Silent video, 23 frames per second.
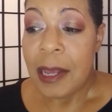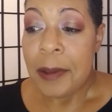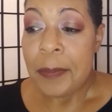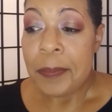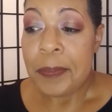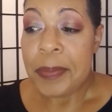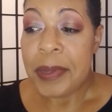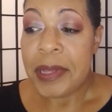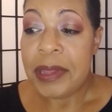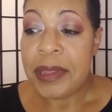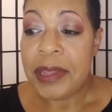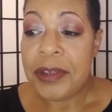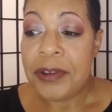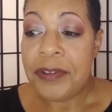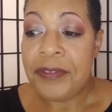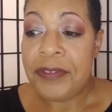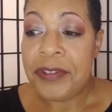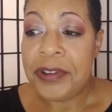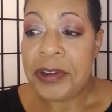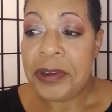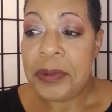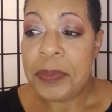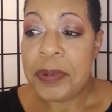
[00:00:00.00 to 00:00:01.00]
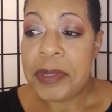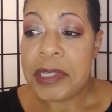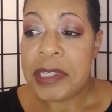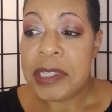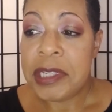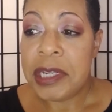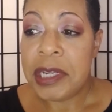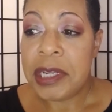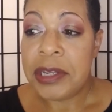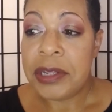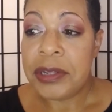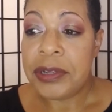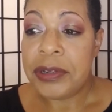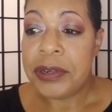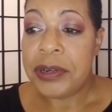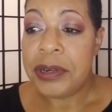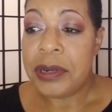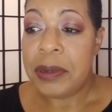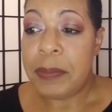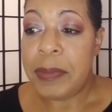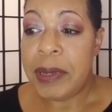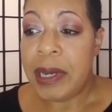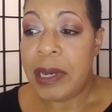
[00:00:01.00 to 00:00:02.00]
but they're very particular
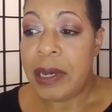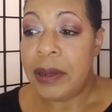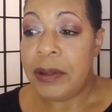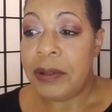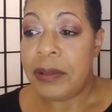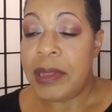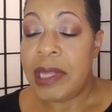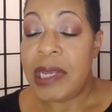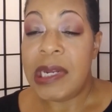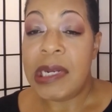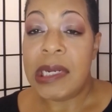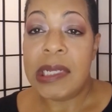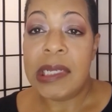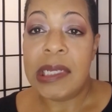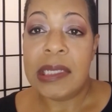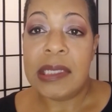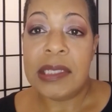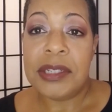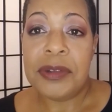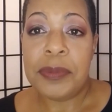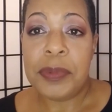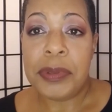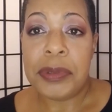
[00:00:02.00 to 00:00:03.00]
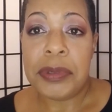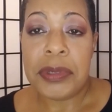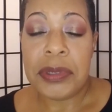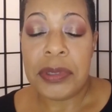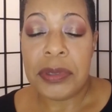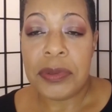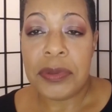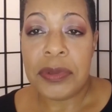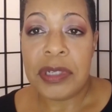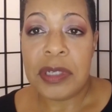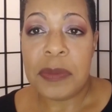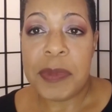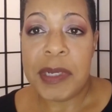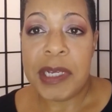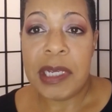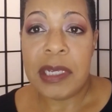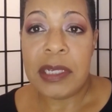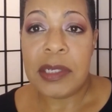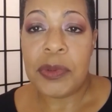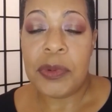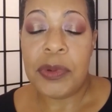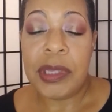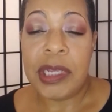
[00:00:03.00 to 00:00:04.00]
about, they need their personal
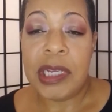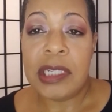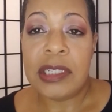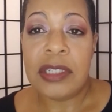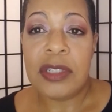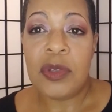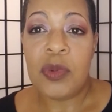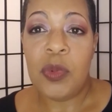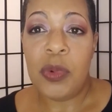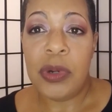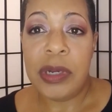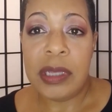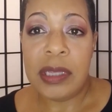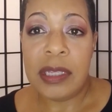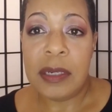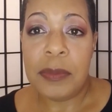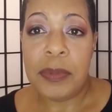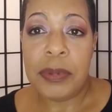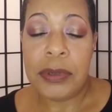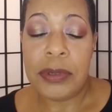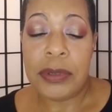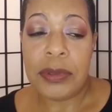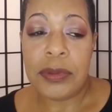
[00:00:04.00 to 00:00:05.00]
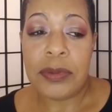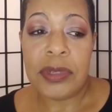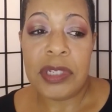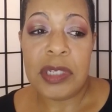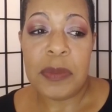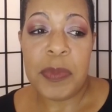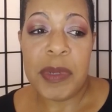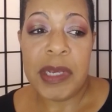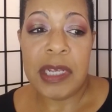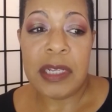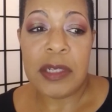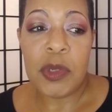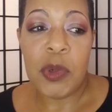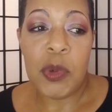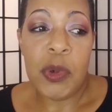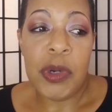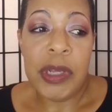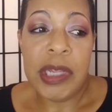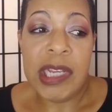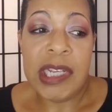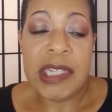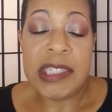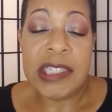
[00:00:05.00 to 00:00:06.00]
space, or they just want their personal space,
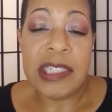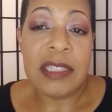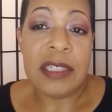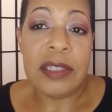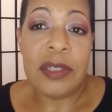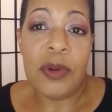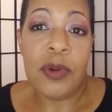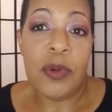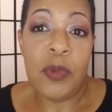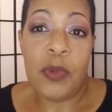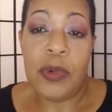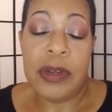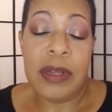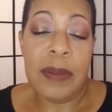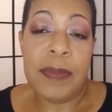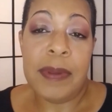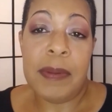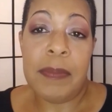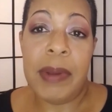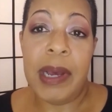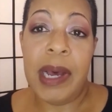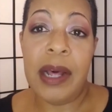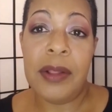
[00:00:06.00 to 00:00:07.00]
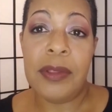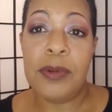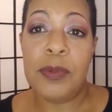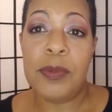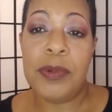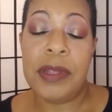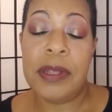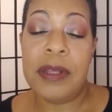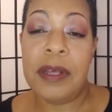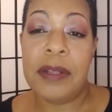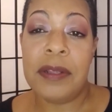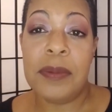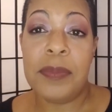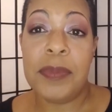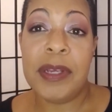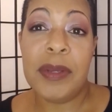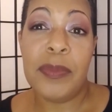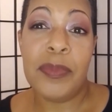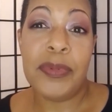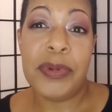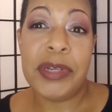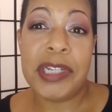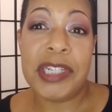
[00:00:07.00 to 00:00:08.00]
or they just don't want to be bothered with other
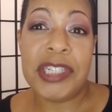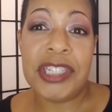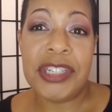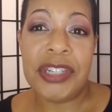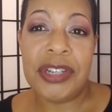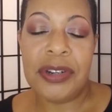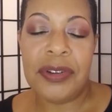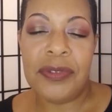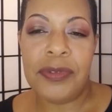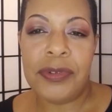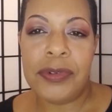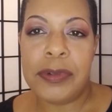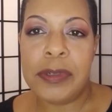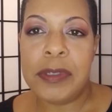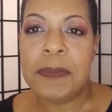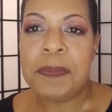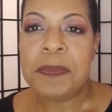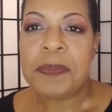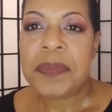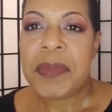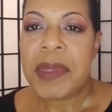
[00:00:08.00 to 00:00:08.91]
people in general.